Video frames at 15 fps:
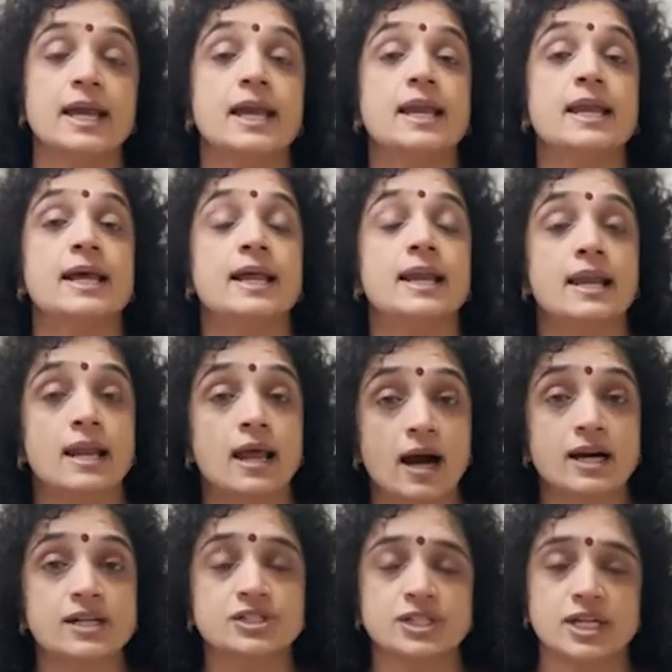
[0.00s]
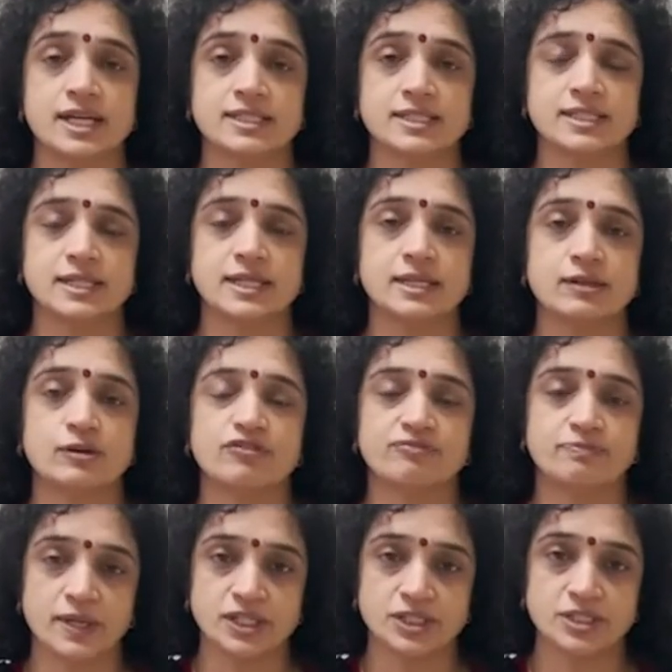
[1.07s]
in a large extent
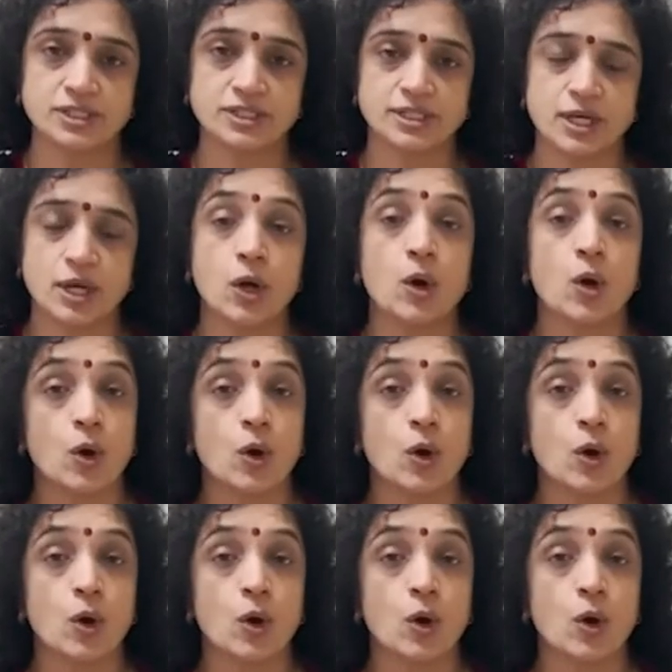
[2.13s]
of patients